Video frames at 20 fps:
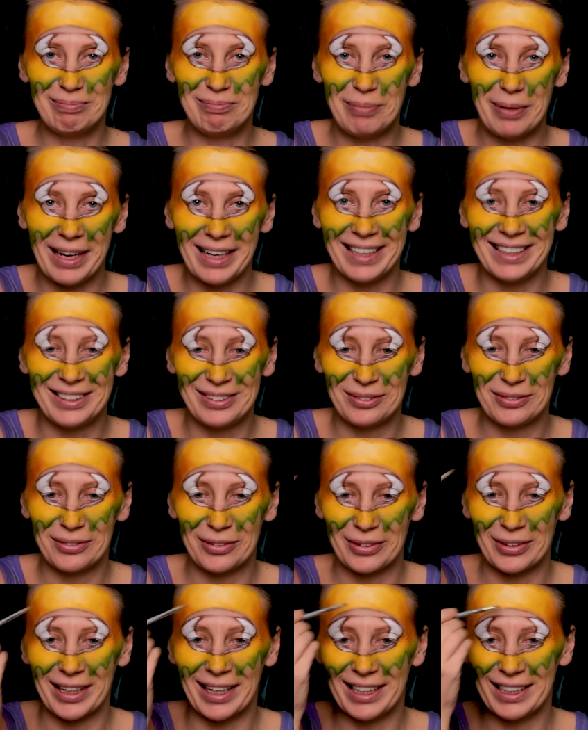Base
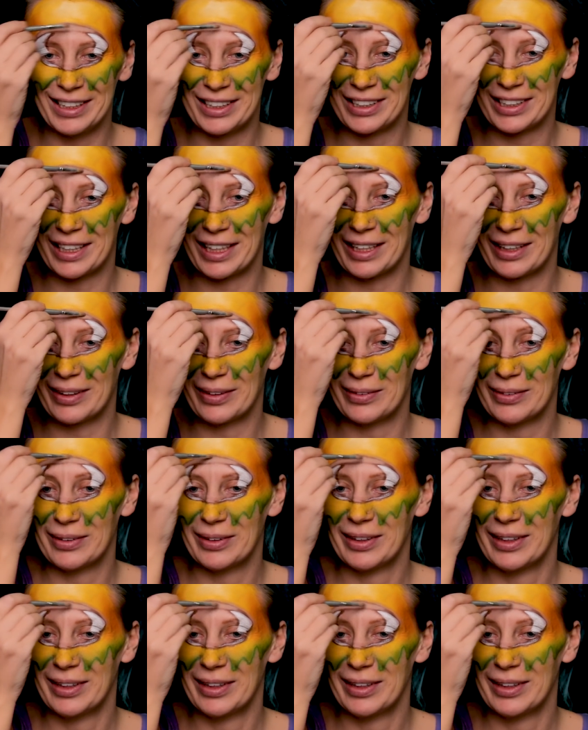for eyeshadow.